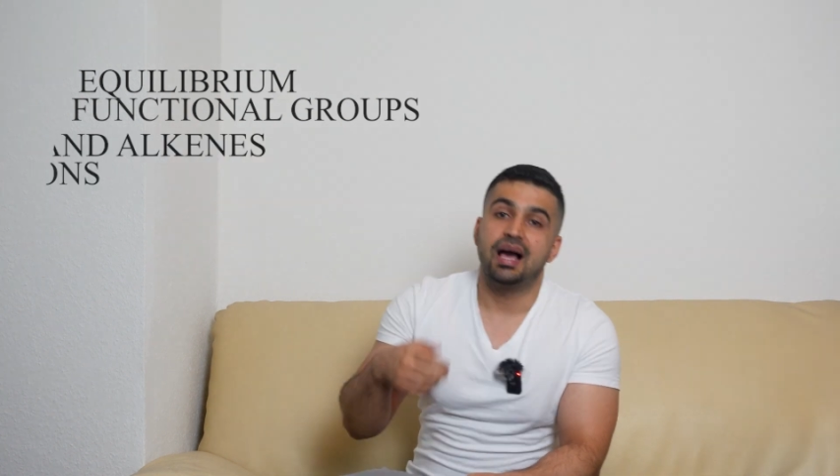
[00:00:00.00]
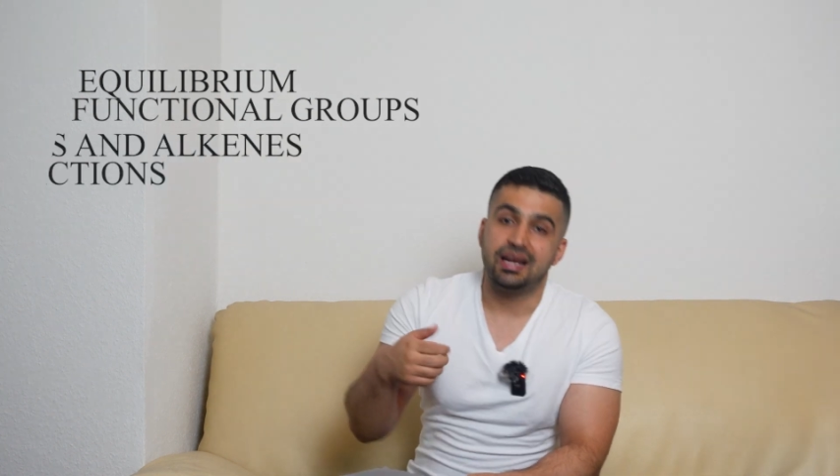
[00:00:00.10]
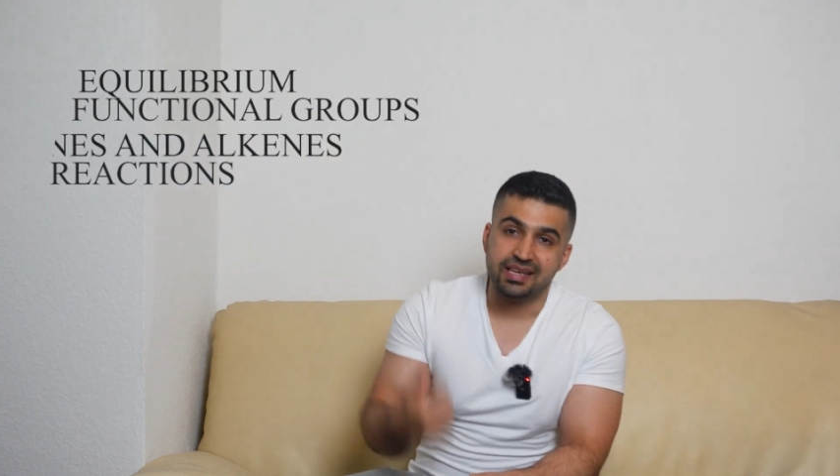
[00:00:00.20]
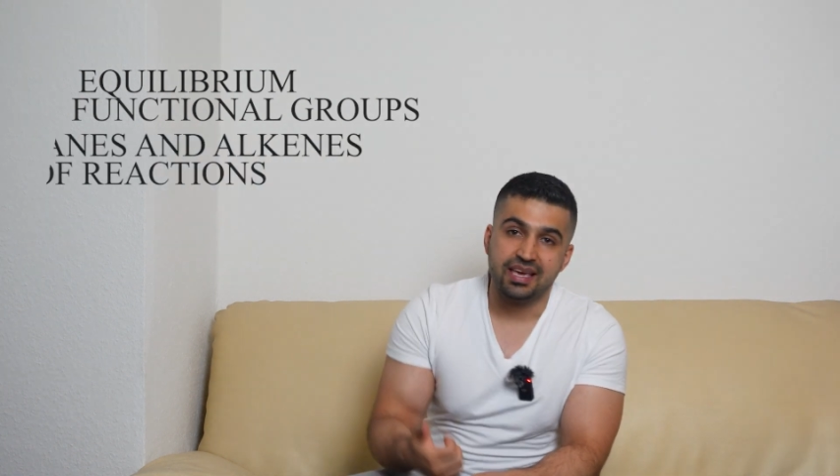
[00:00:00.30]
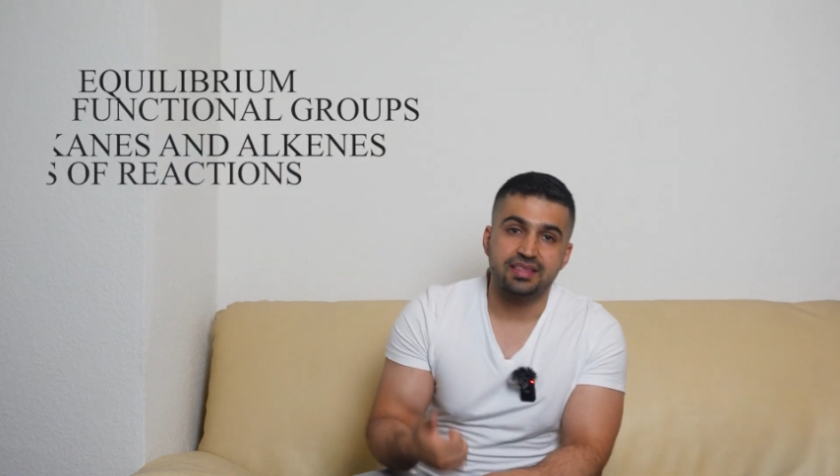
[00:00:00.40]

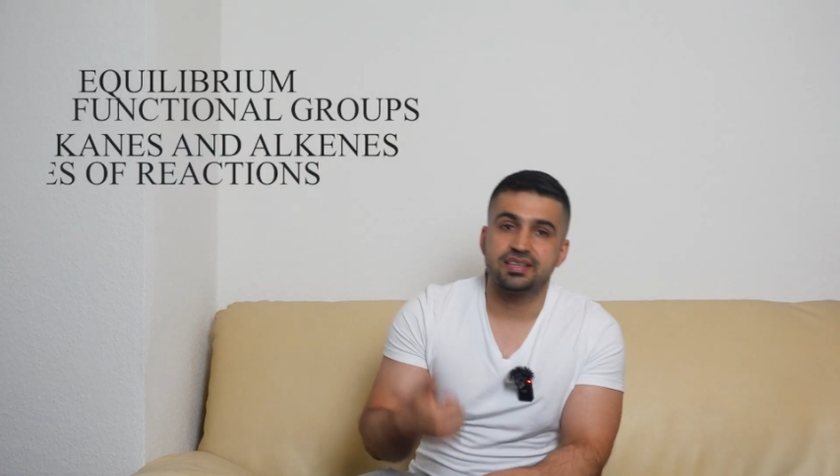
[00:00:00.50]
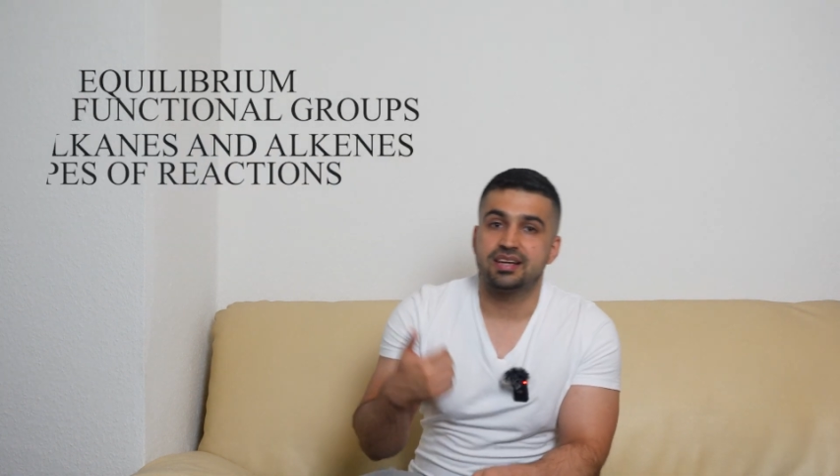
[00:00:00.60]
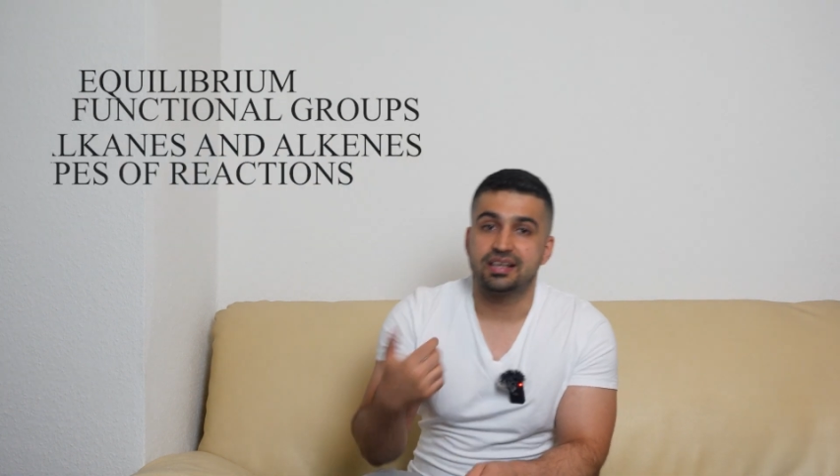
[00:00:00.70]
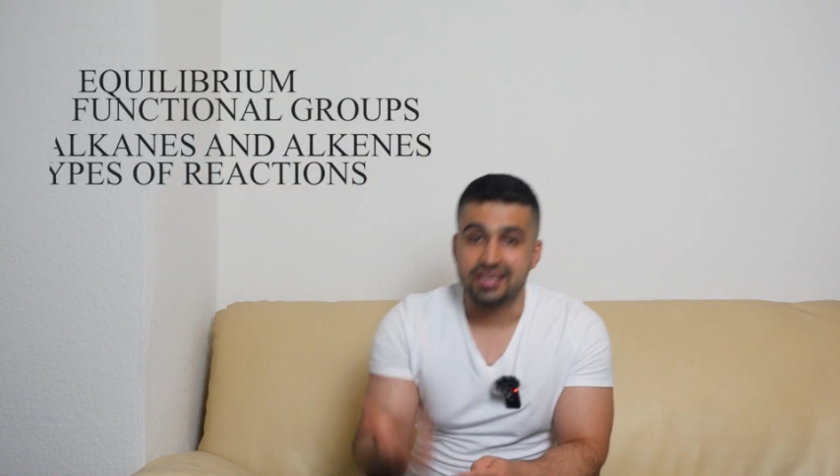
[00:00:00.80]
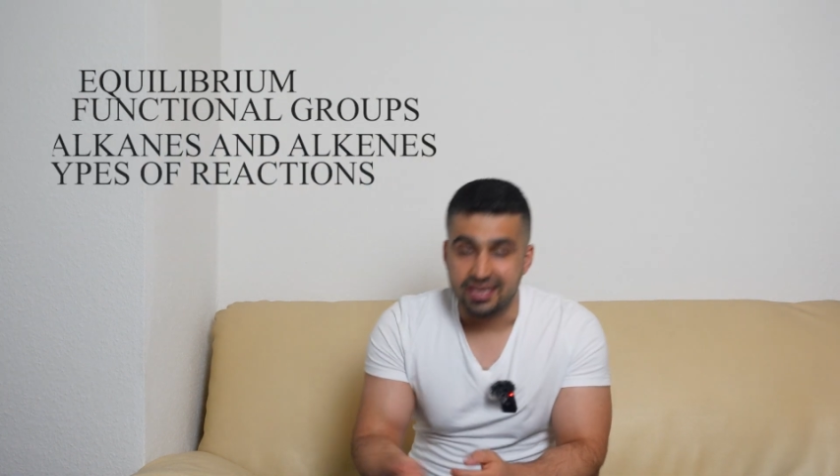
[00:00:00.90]
alkanes
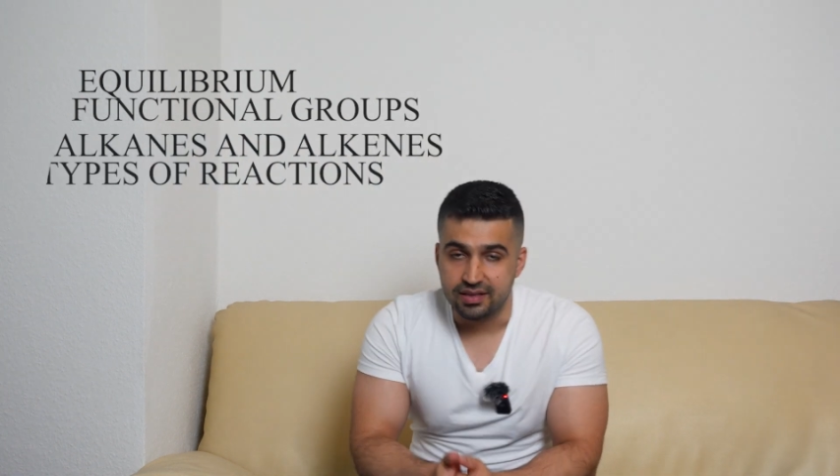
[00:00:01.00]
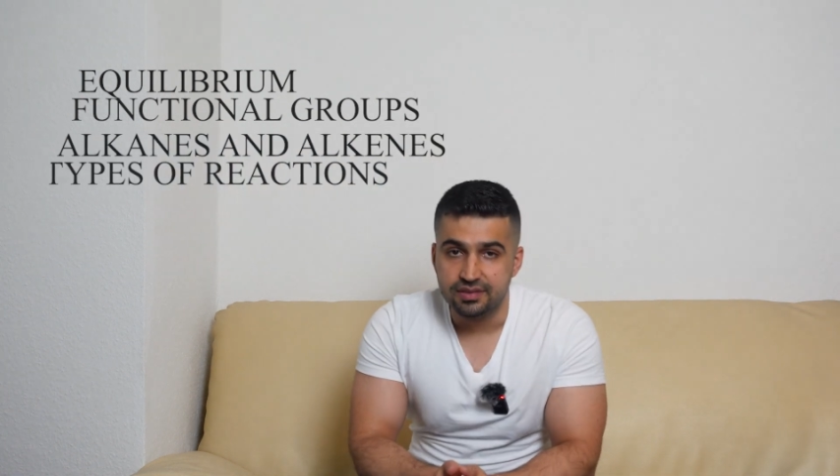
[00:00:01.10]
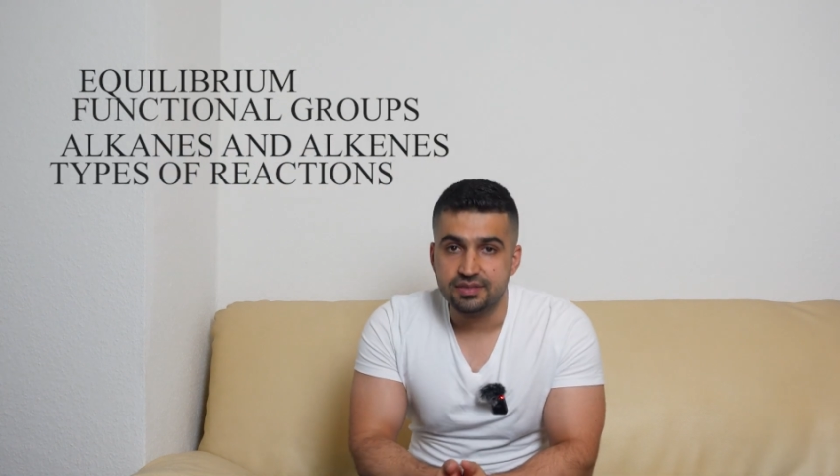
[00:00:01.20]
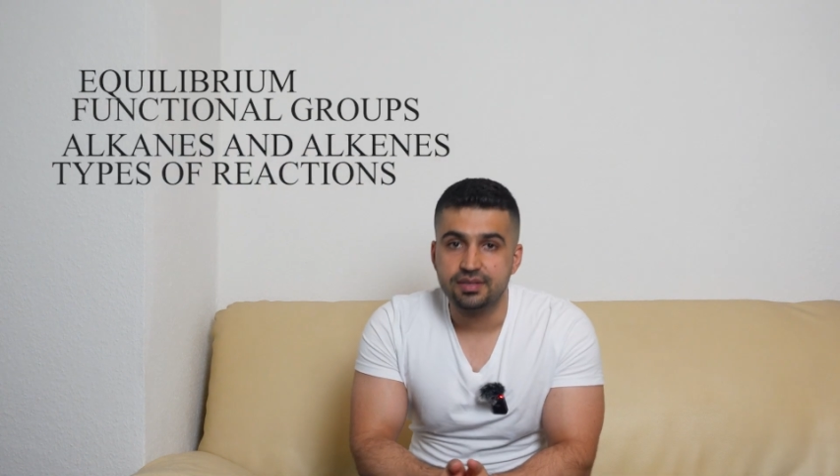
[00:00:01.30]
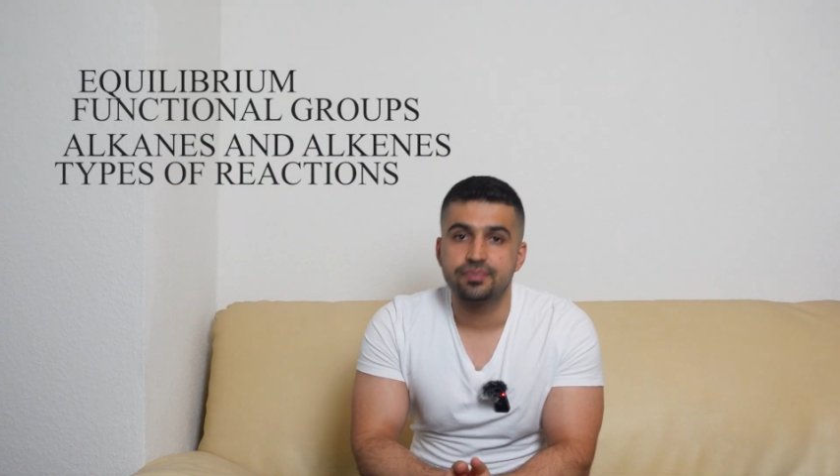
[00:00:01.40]
and
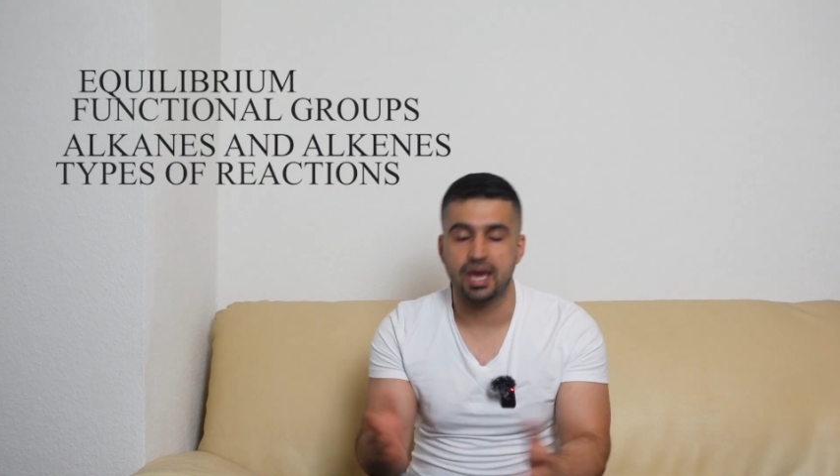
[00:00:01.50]
alkenes,